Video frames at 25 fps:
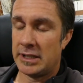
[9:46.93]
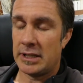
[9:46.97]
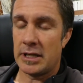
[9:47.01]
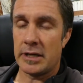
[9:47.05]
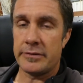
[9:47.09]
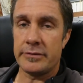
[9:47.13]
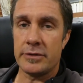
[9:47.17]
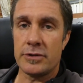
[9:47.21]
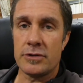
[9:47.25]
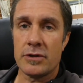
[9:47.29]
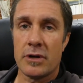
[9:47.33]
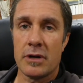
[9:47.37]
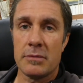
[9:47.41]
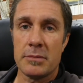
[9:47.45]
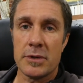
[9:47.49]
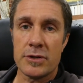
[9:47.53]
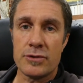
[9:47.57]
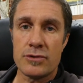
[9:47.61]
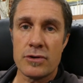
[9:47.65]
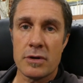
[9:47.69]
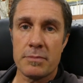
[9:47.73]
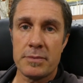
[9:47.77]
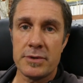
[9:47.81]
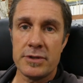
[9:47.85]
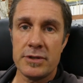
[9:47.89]
every time I
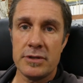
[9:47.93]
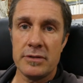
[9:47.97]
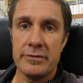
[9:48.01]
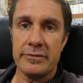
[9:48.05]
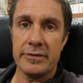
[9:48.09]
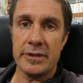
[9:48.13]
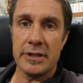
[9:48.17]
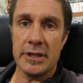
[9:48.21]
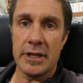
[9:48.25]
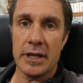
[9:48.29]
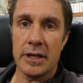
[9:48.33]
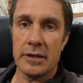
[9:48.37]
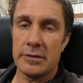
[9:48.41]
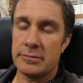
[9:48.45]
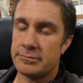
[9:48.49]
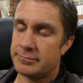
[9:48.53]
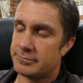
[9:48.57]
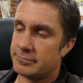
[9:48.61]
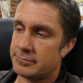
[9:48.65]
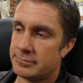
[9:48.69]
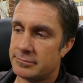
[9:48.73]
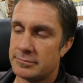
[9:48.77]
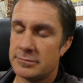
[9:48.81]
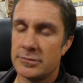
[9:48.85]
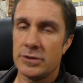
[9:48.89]
drop a new video,
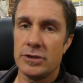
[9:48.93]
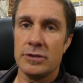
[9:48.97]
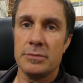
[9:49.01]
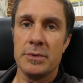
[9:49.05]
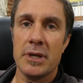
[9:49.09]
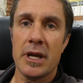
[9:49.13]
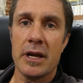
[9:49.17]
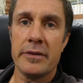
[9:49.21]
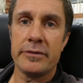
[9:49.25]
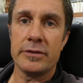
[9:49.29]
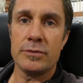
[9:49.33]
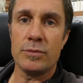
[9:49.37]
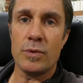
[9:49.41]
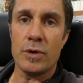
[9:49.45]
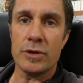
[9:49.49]
you'll be able to